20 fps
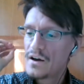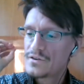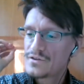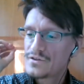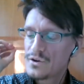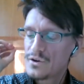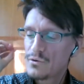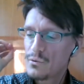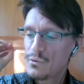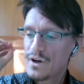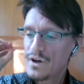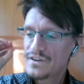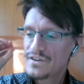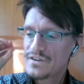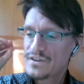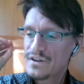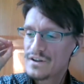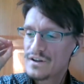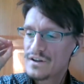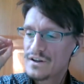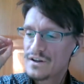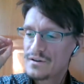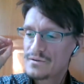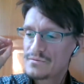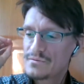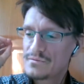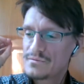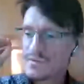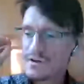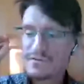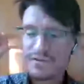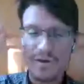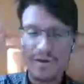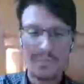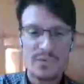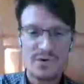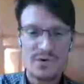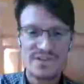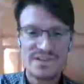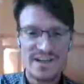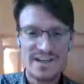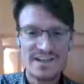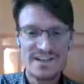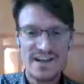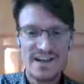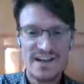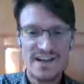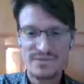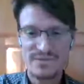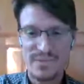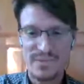So what if they present as